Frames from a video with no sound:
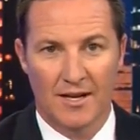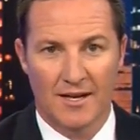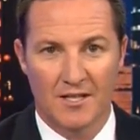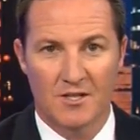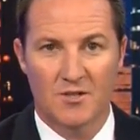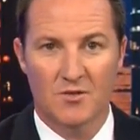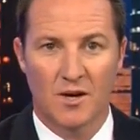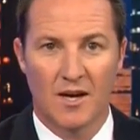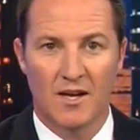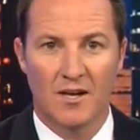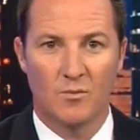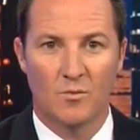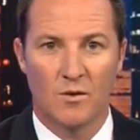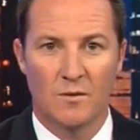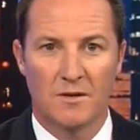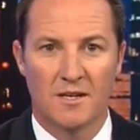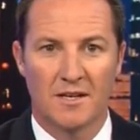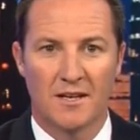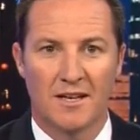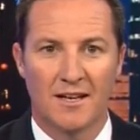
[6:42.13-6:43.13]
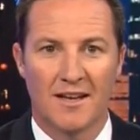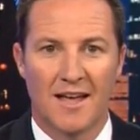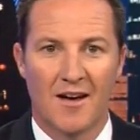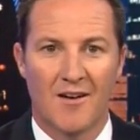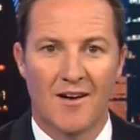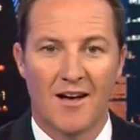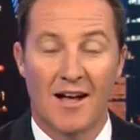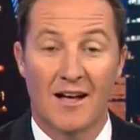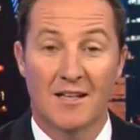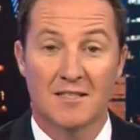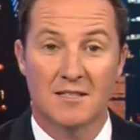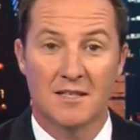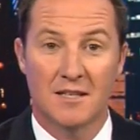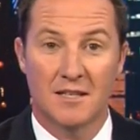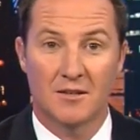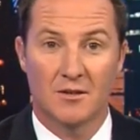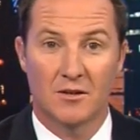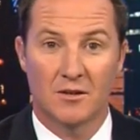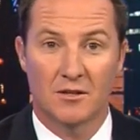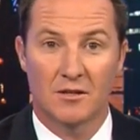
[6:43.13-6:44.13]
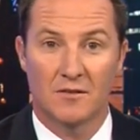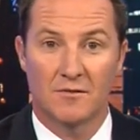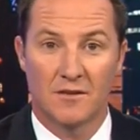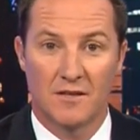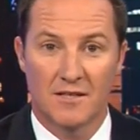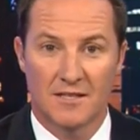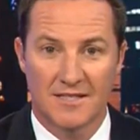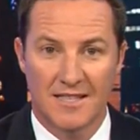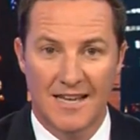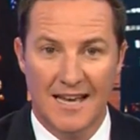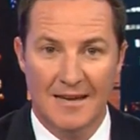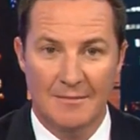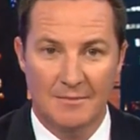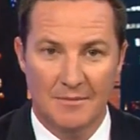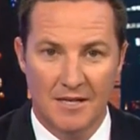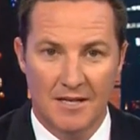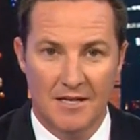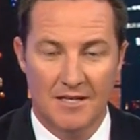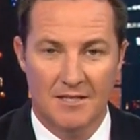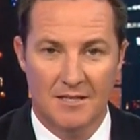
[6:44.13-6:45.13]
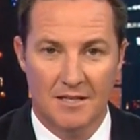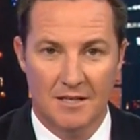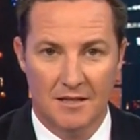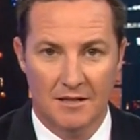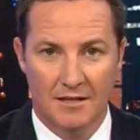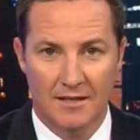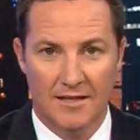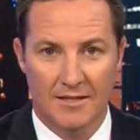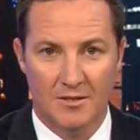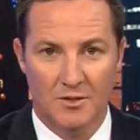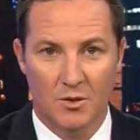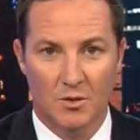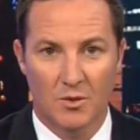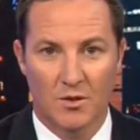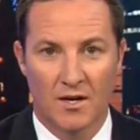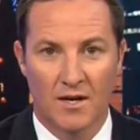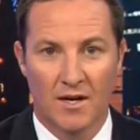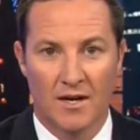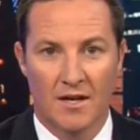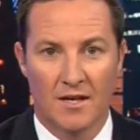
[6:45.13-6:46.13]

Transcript: And Australian women can now ask their doctor for the same test that Claire took.